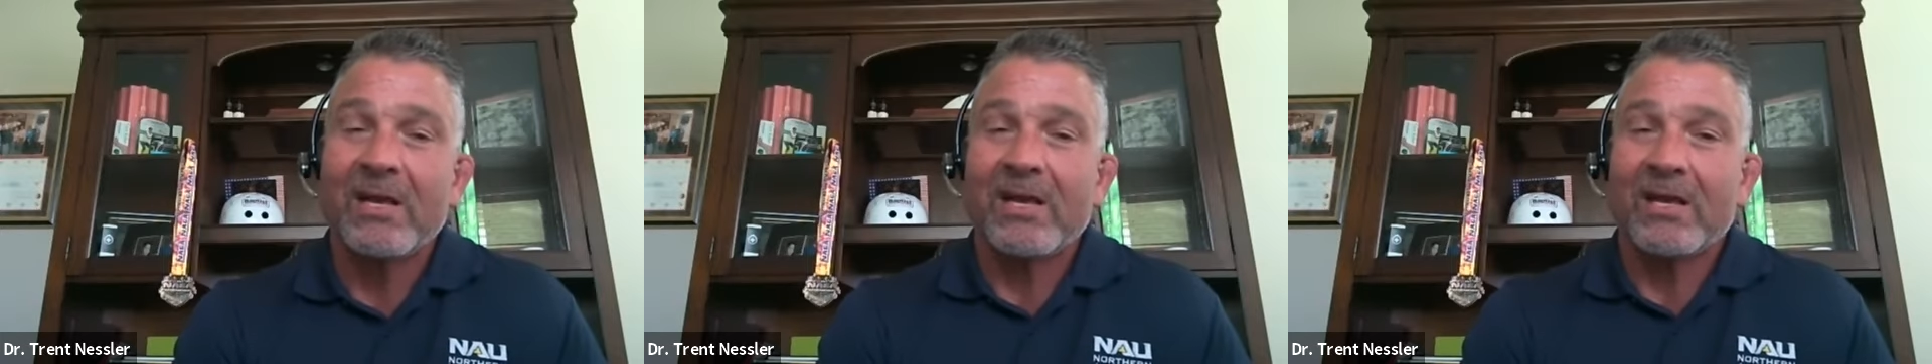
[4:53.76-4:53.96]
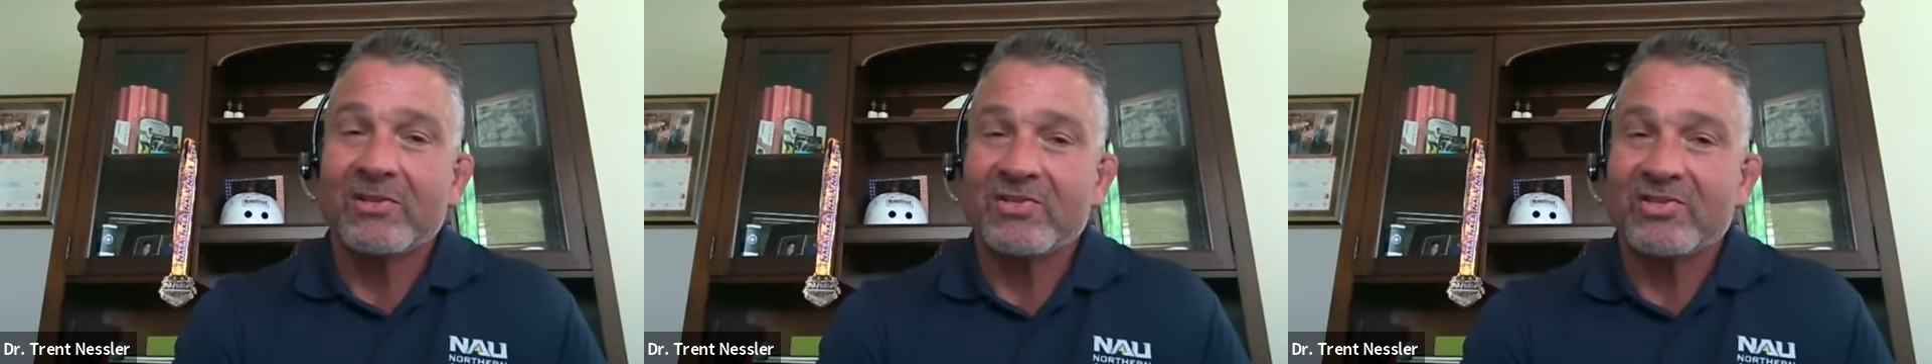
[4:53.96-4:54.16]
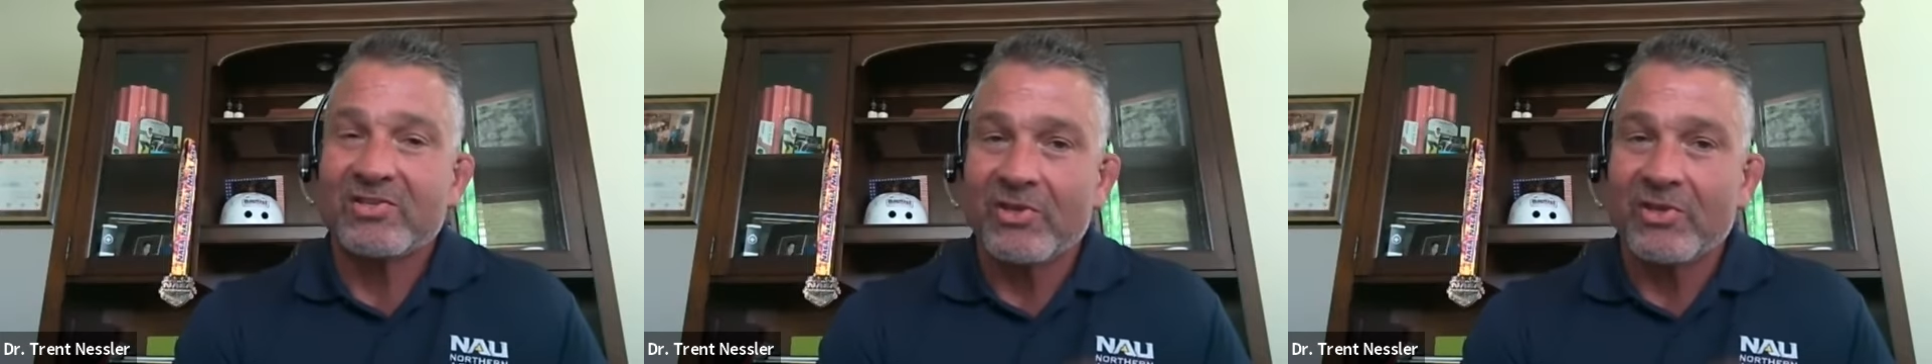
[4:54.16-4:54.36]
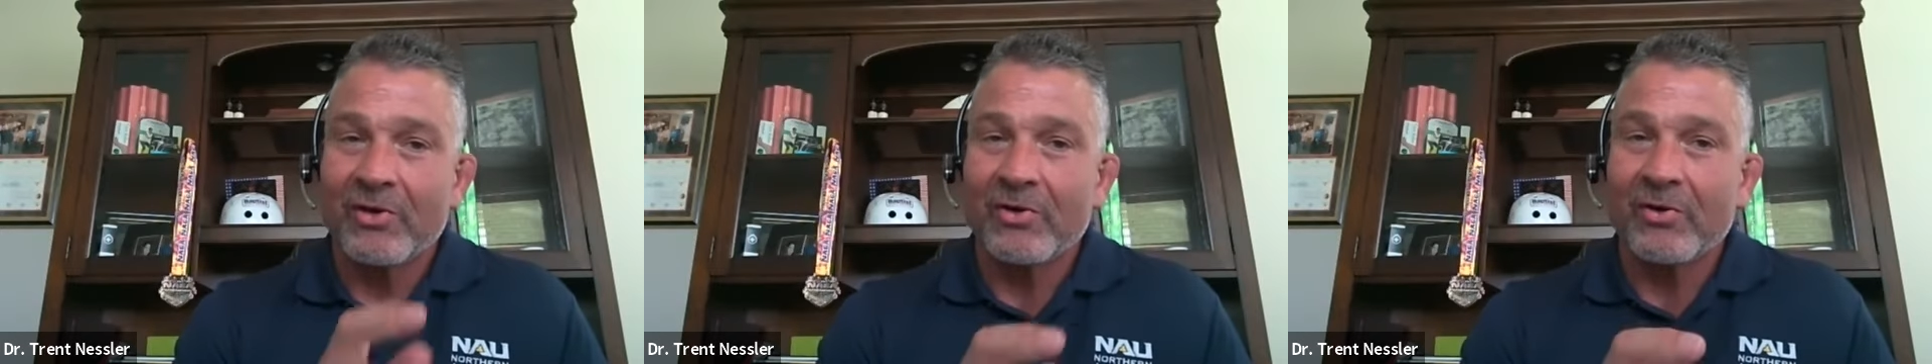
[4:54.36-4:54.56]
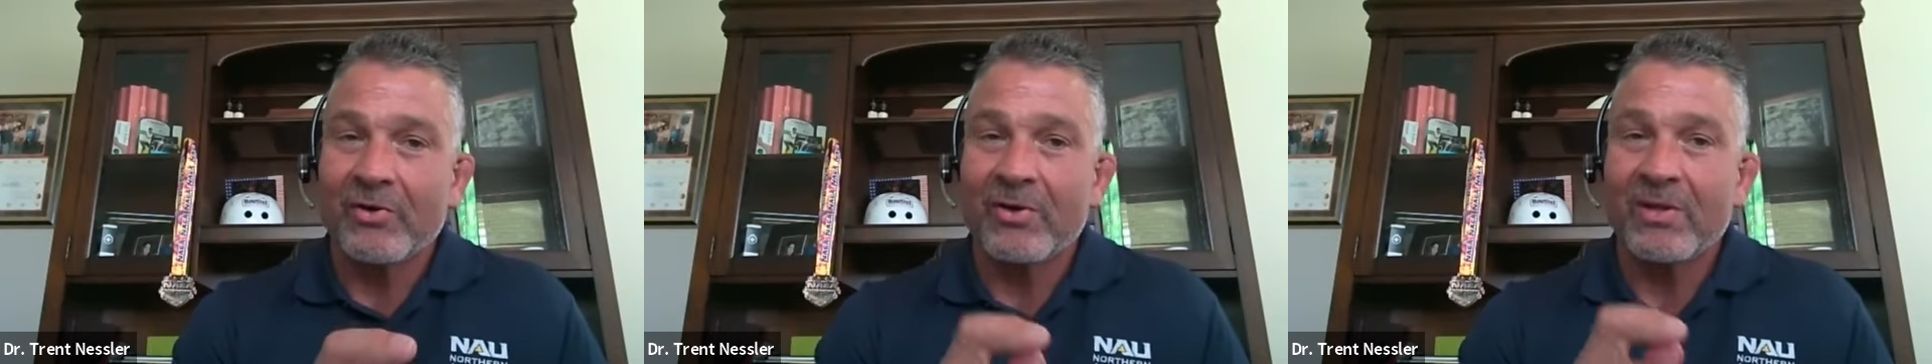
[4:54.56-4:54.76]
and
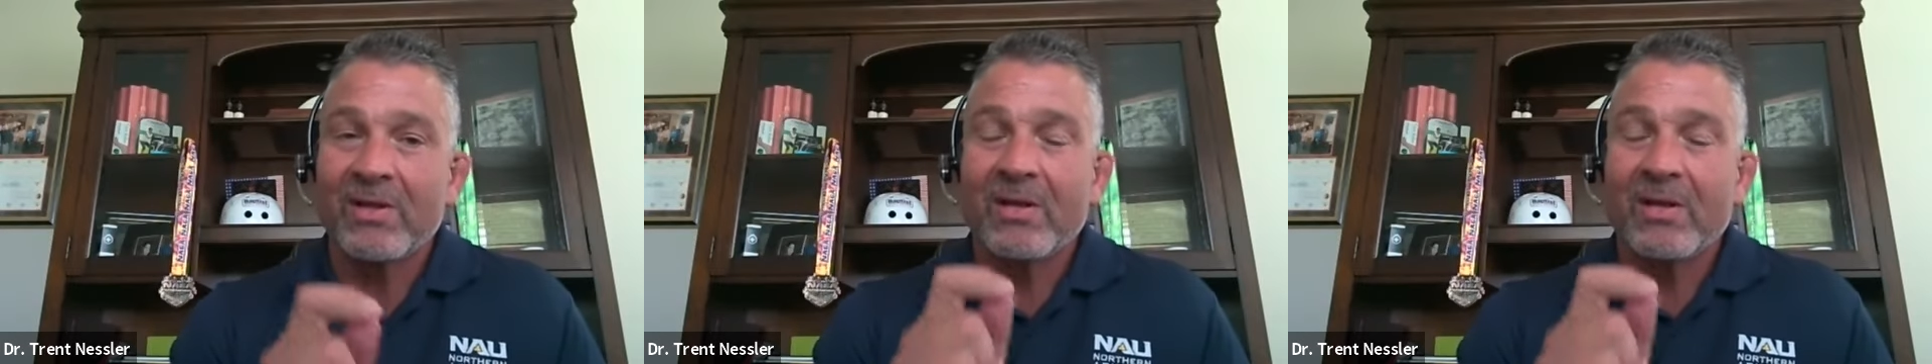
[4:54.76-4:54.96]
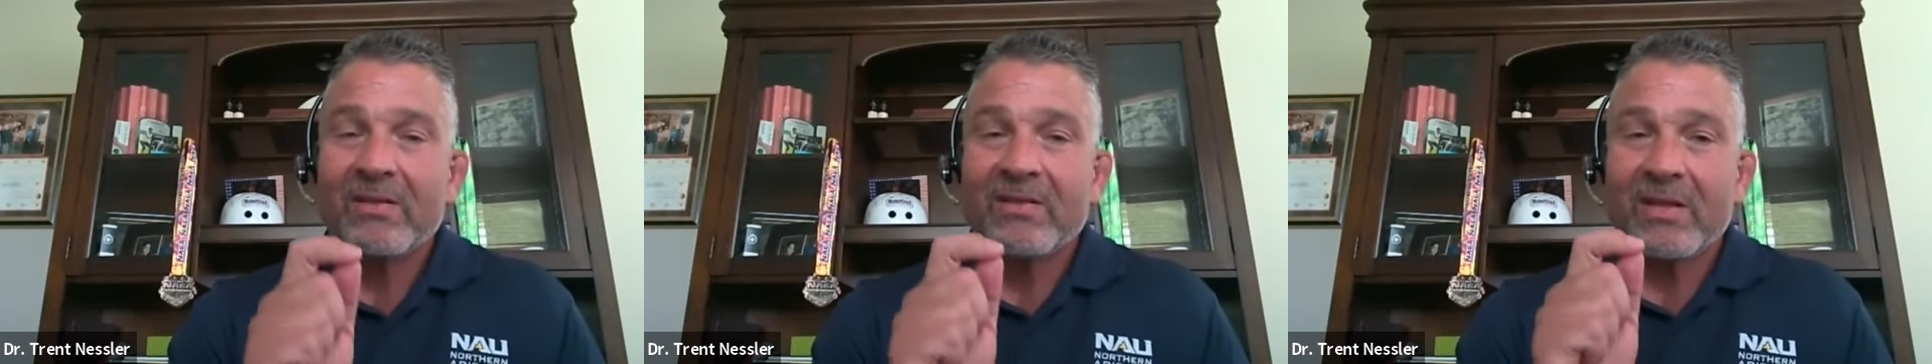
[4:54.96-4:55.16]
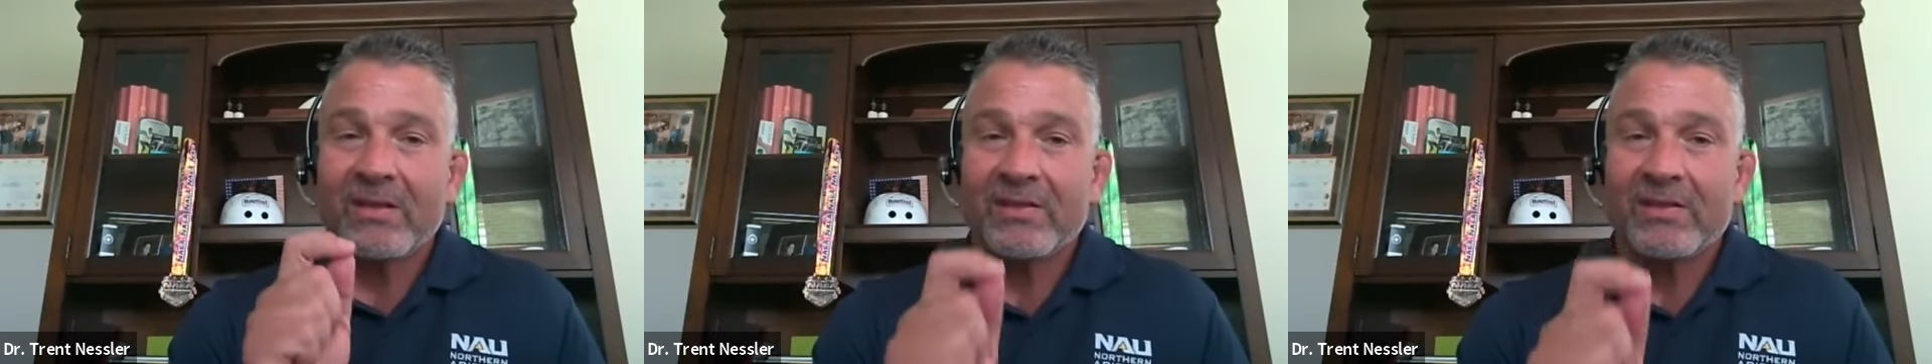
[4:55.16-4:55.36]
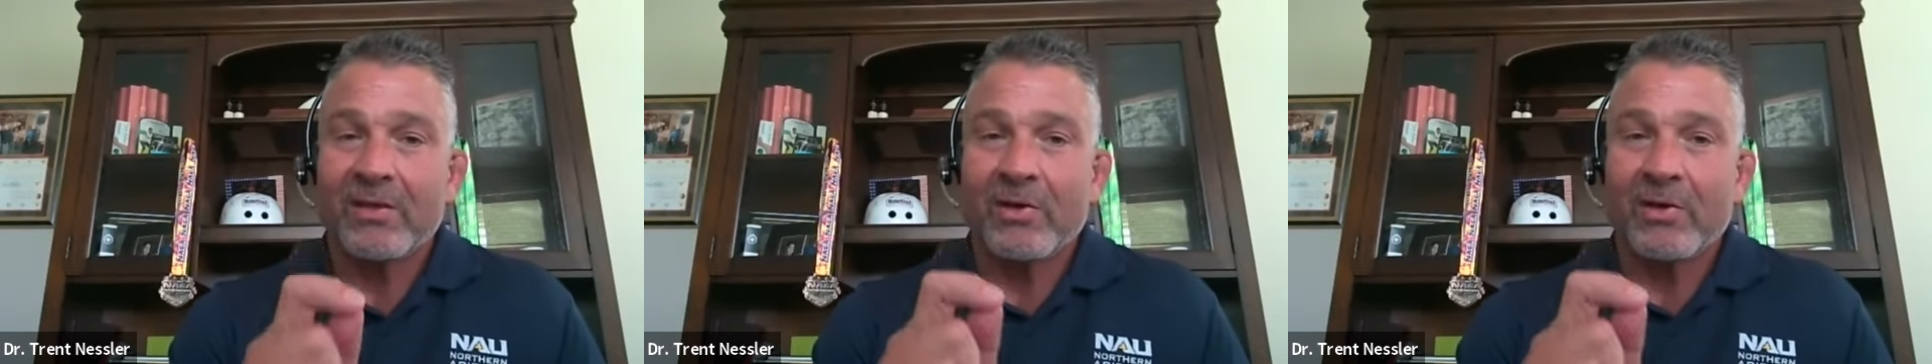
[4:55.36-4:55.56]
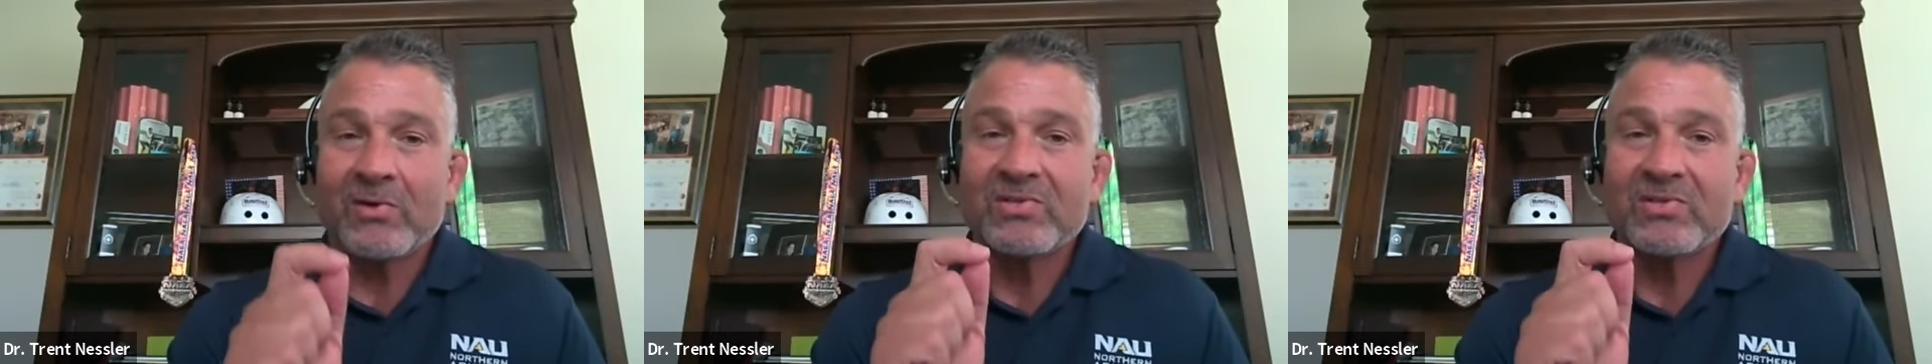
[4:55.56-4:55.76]
showed that
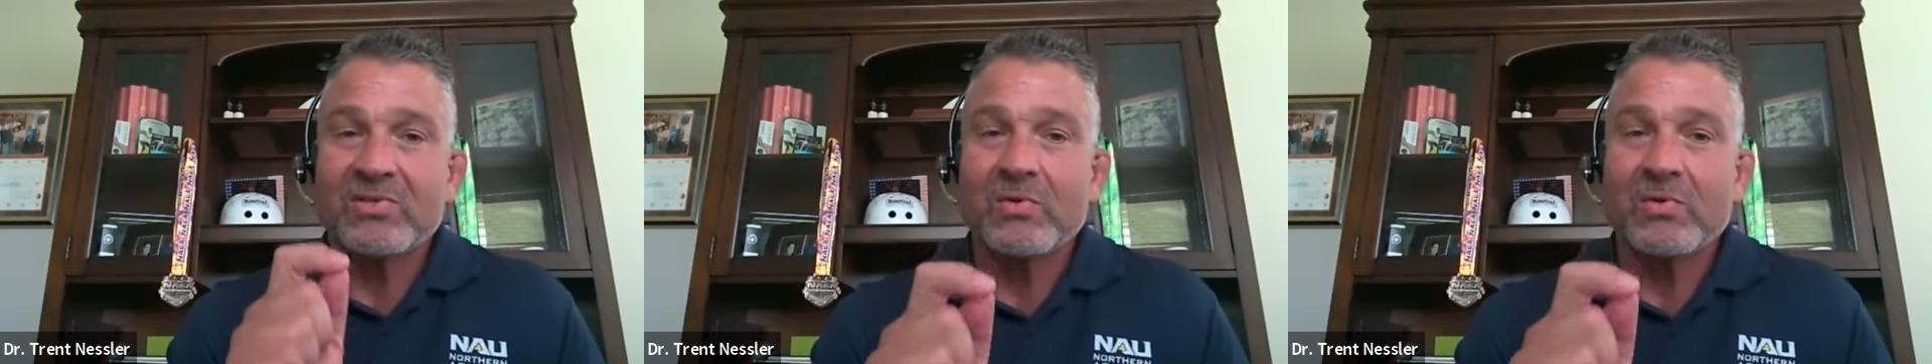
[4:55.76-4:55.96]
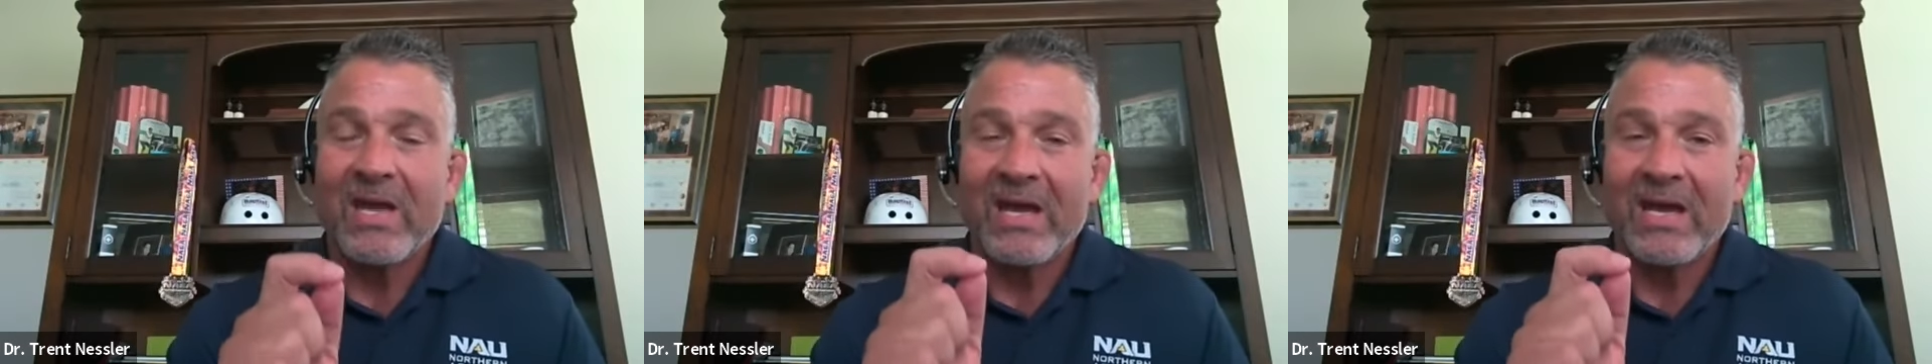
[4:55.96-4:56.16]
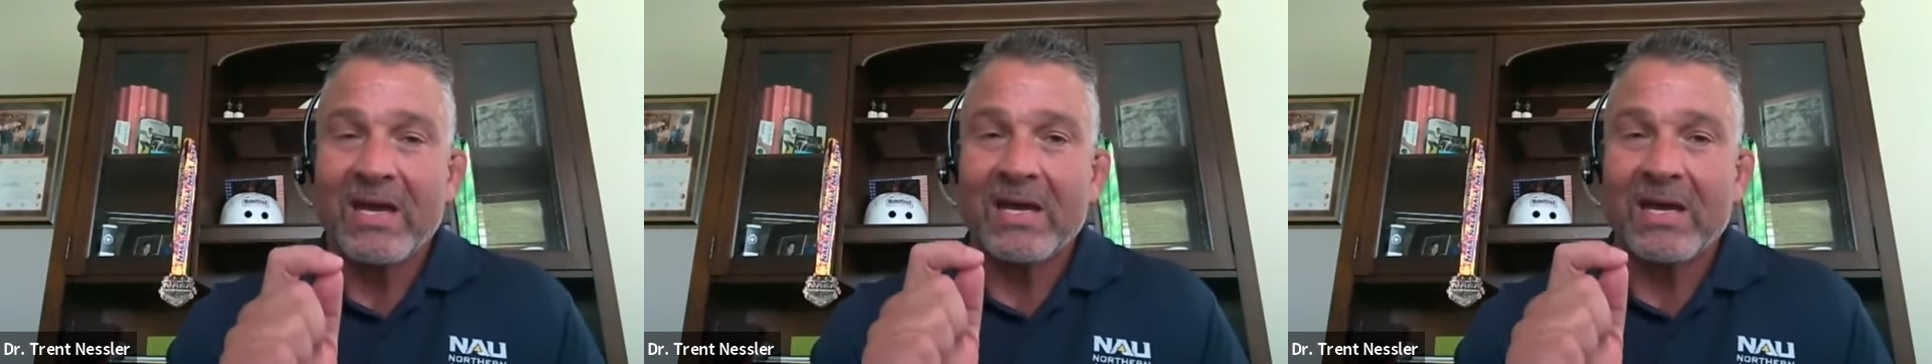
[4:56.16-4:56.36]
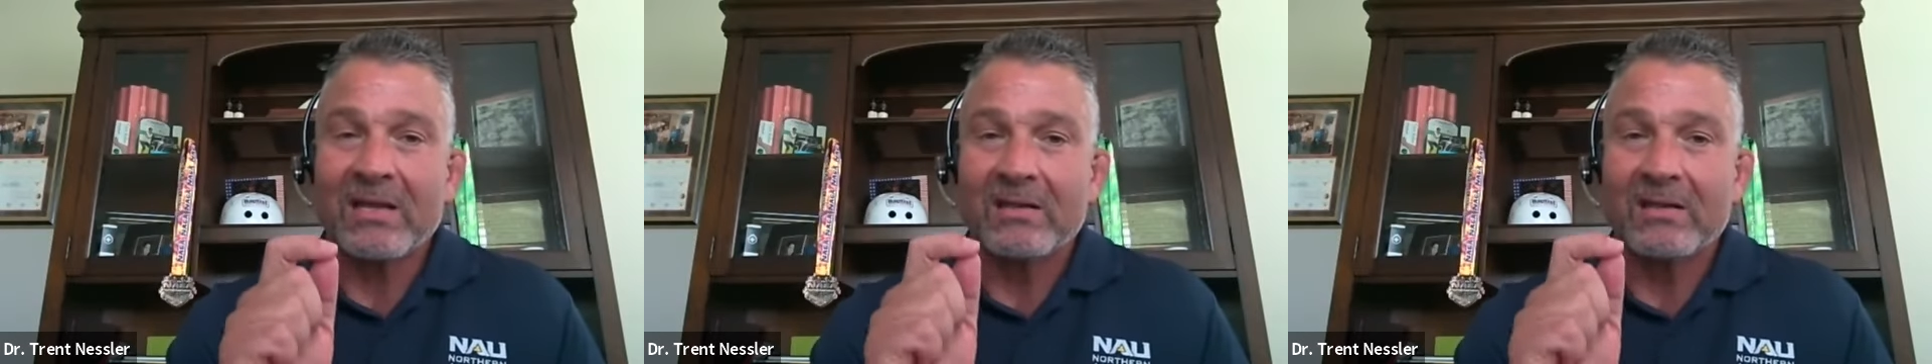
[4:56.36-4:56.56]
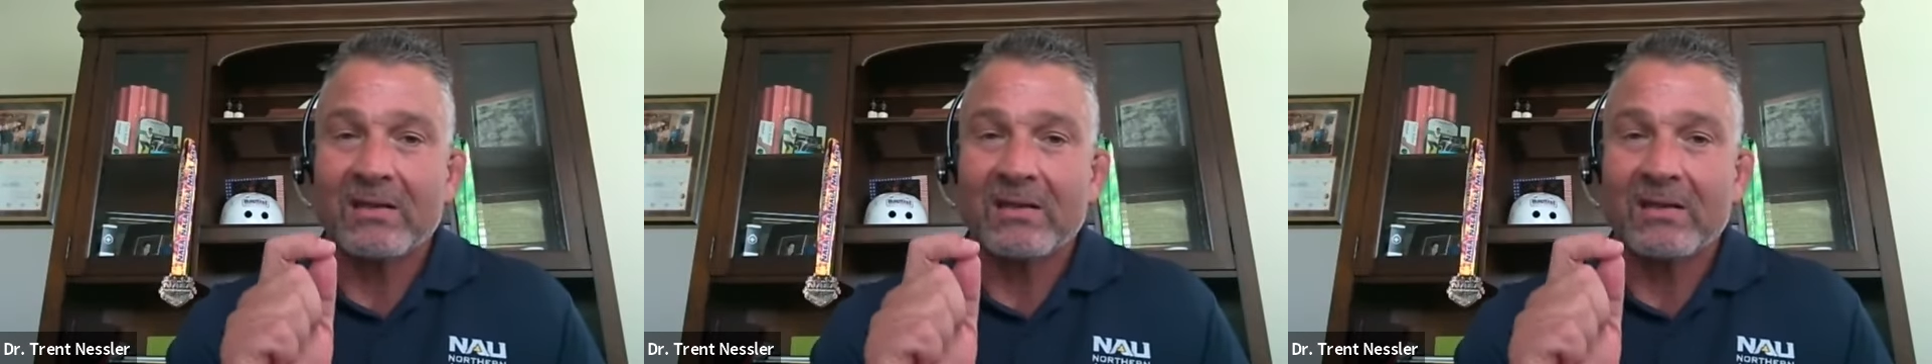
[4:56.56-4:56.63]
those who had